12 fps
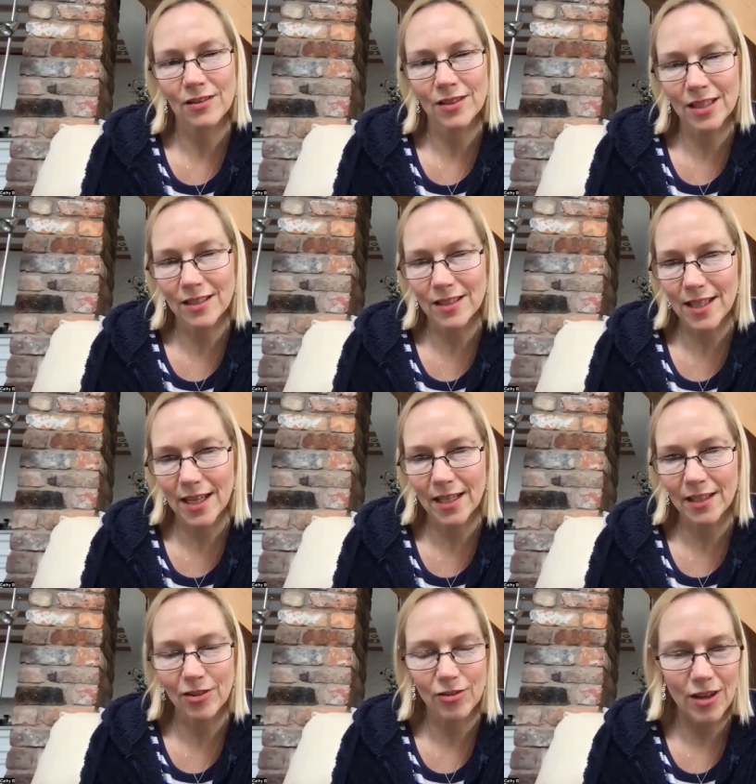you need to
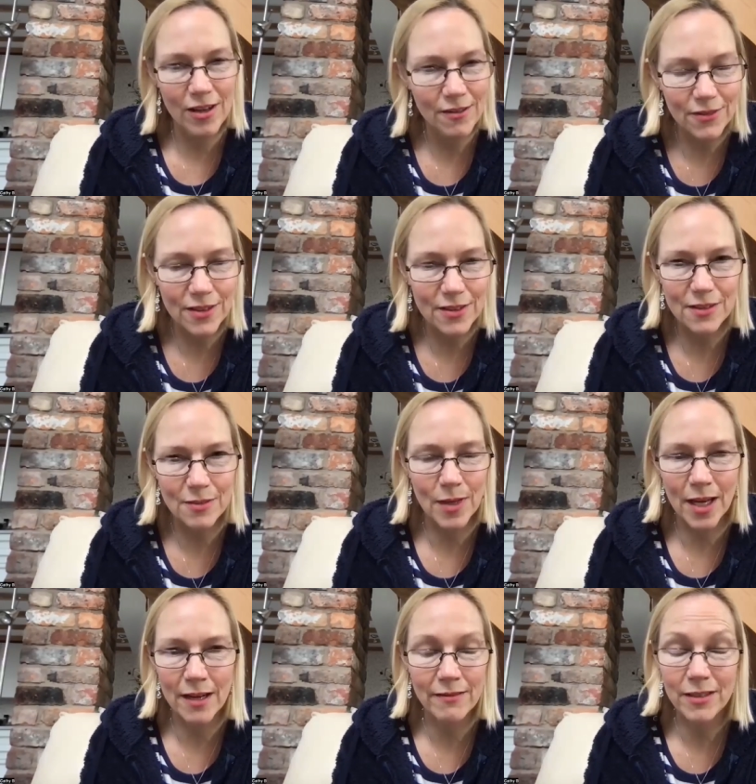take in your life in some
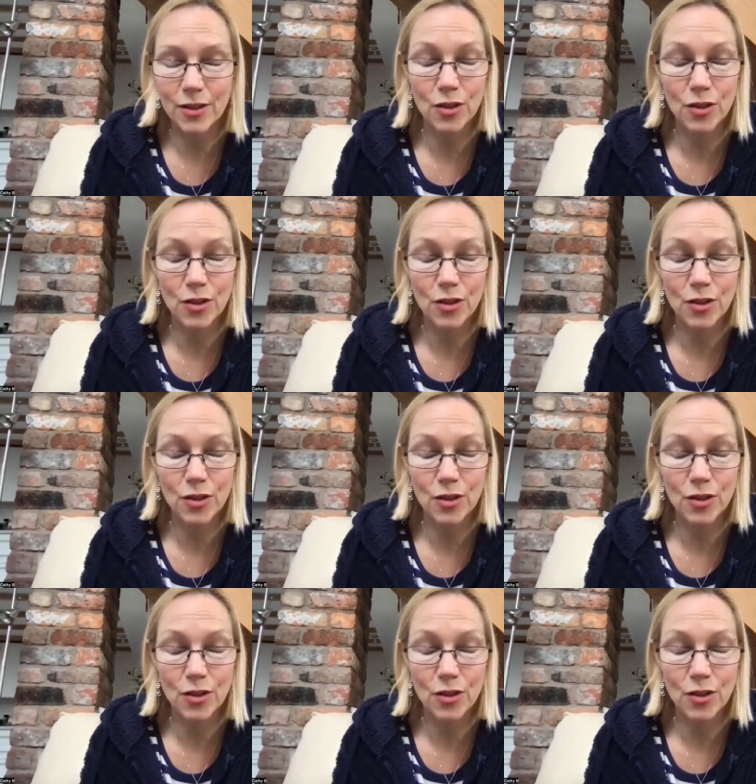area.